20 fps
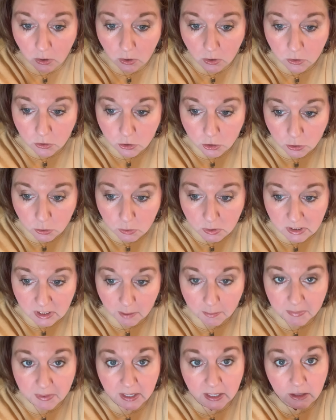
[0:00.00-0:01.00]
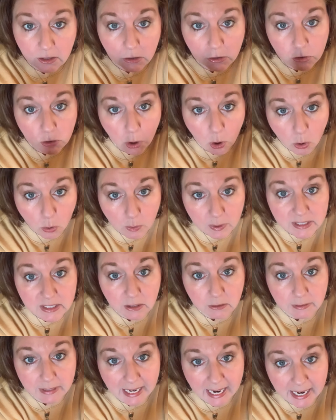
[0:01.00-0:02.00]
do something, there's always a
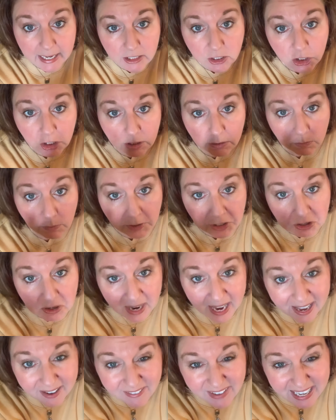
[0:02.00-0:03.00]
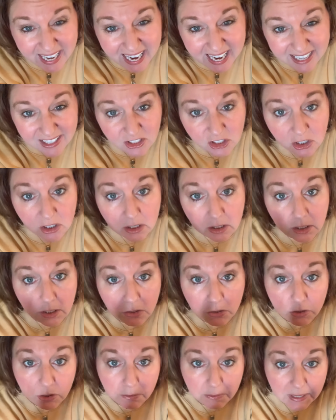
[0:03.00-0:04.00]
reaction. When you have an action,
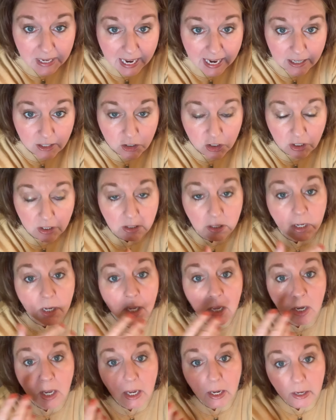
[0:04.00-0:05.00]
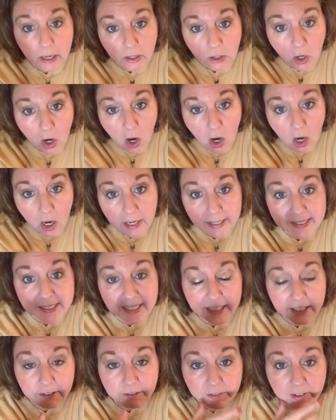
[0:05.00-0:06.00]
there's a reaction. Cause
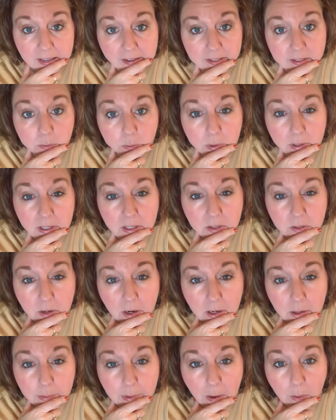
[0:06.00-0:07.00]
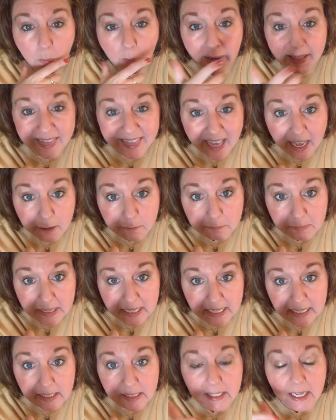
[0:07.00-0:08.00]
and effect. We're going to talk about what that
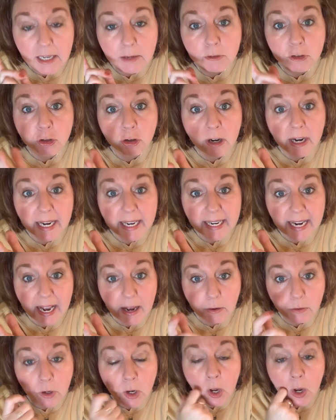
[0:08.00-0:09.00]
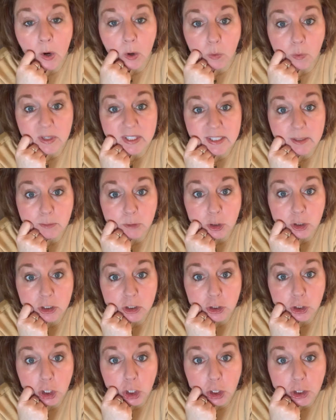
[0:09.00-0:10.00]
means and try it out with some
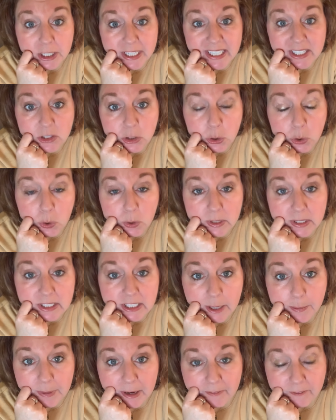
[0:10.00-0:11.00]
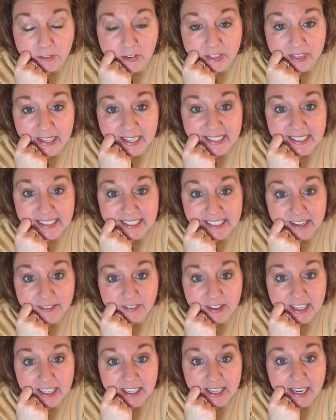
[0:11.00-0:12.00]
good turkey stories coming up for
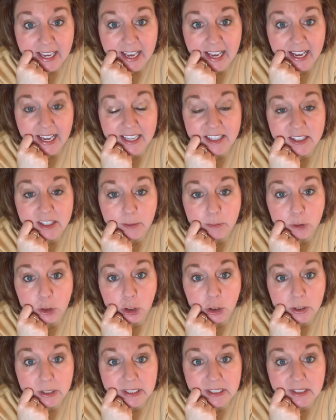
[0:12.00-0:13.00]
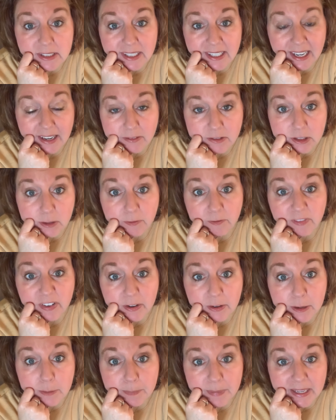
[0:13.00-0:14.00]
Thanksgiving and some turkeys that have some
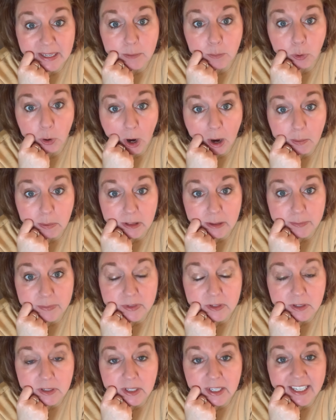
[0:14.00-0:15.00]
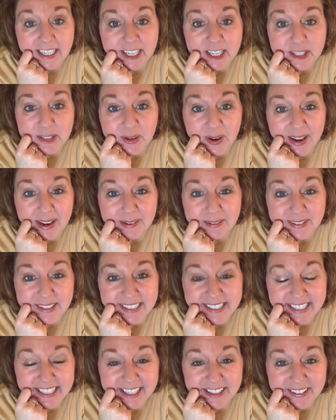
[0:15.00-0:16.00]
very big problems. So I will
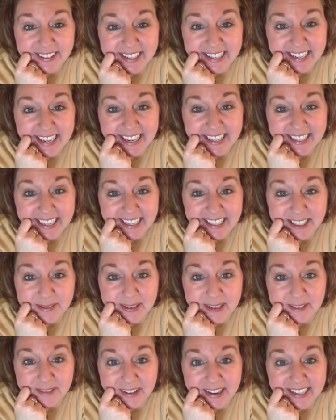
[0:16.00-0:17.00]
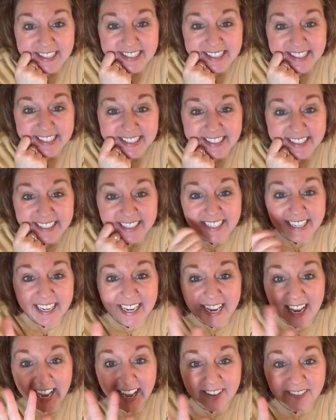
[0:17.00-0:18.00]
see you again next week, friends.
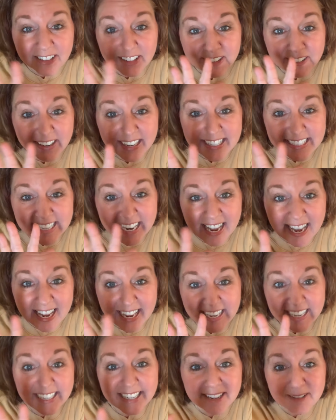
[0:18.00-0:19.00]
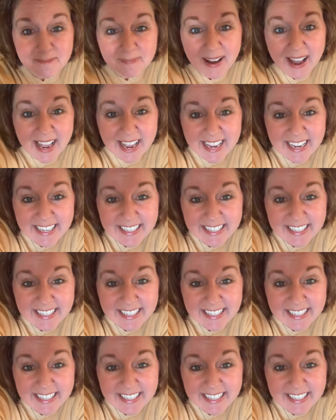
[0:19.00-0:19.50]
Have a great day. Bye.